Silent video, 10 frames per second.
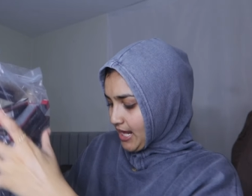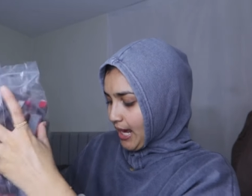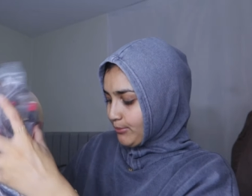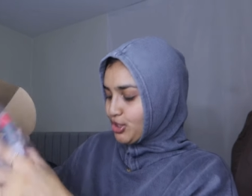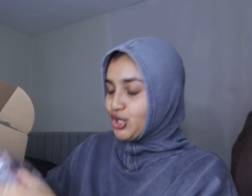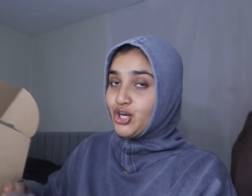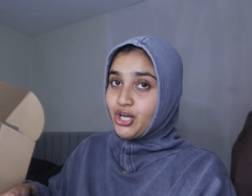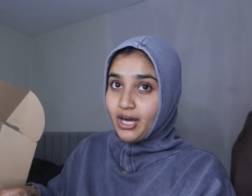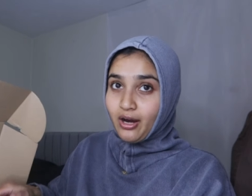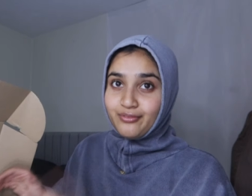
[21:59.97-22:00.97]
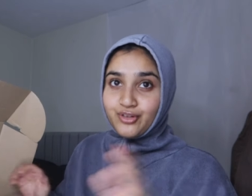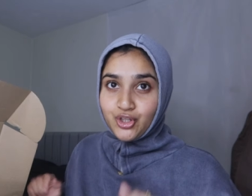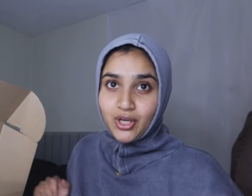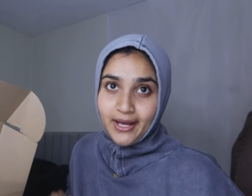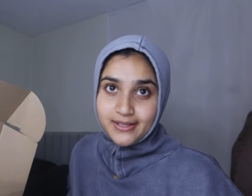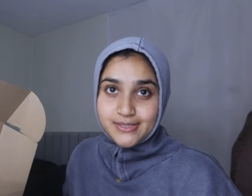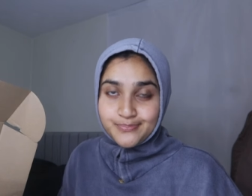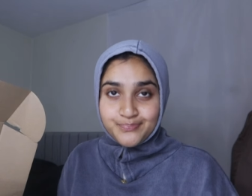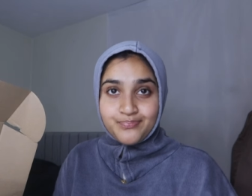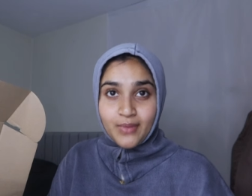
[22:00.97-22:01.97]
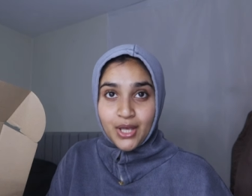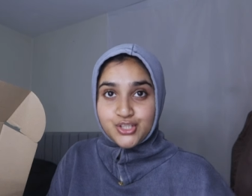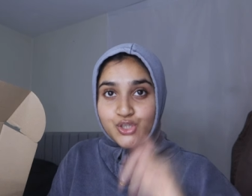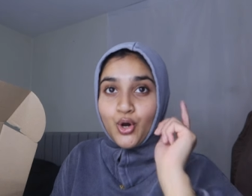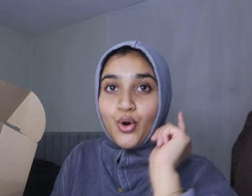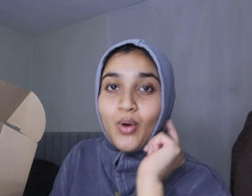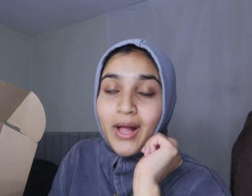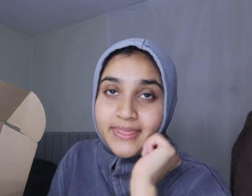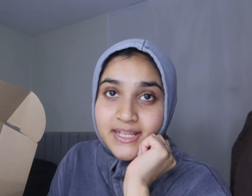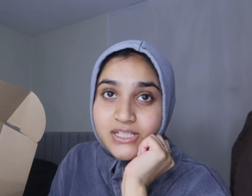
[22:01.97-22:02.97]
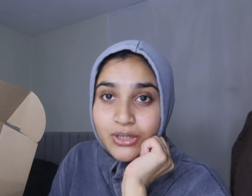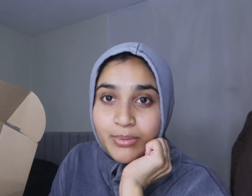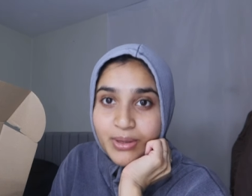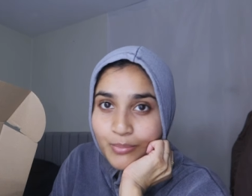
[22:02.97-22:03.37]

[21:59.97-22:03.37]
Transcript: I'm going to hook it up for you guys so there's going to be